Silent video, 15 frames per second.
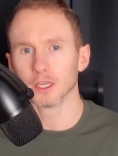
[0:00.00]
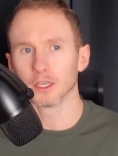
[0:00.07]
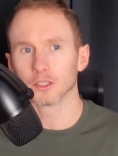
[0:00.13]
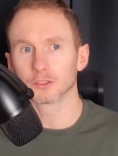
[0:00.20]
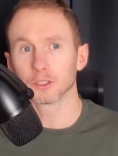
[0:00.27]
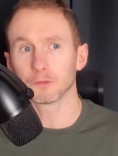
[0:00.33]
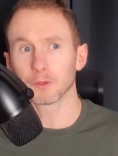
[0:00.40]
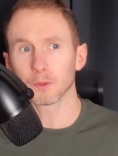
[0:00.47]

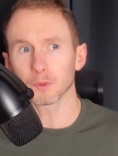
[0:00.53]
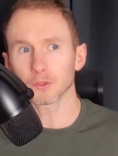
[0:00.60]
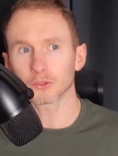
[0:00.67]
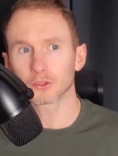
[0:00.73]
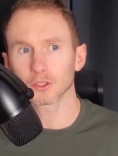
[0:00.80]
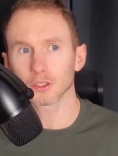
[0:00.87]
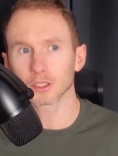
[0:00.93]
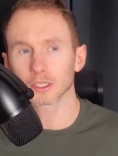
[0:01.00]
So if you want
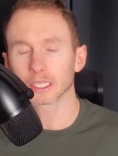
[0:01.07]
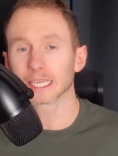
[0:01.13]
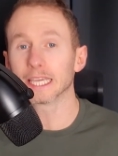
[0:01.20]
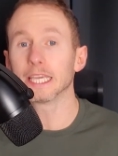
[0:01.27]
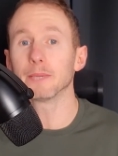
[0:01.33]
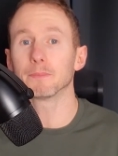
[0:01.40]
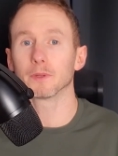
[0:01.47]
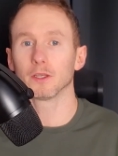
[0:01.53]
to
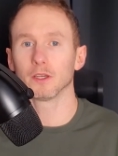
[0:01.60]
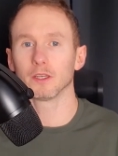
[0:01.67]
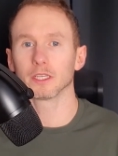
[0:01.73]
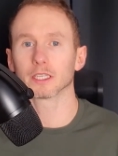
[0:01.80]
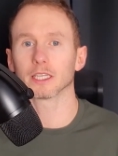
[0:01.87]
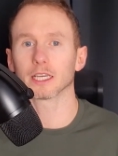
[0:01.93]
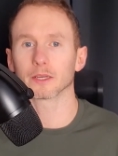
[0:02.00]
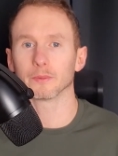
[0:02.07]
keep learning a
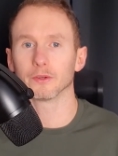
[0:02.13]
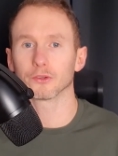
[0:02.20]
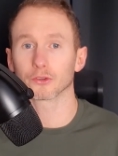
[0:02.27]
language